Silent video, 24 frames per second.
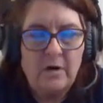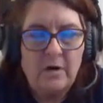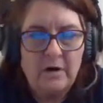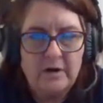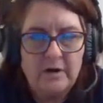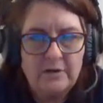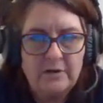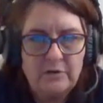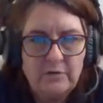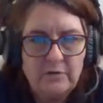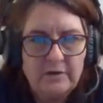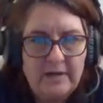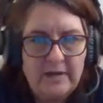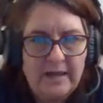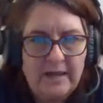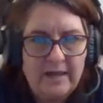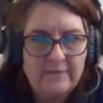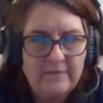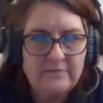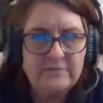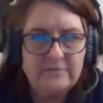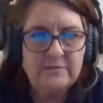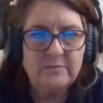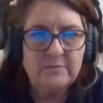You could have
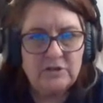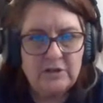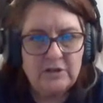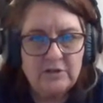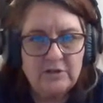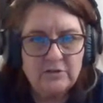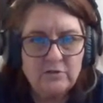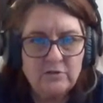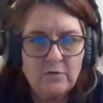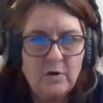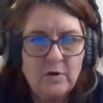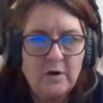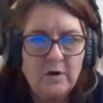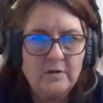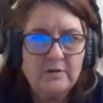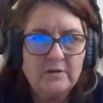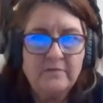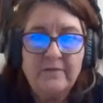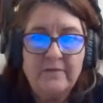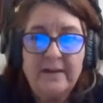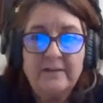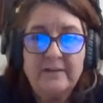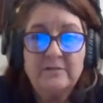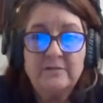some congenital heart
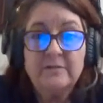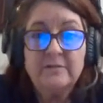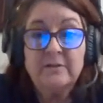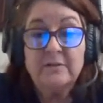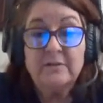defects.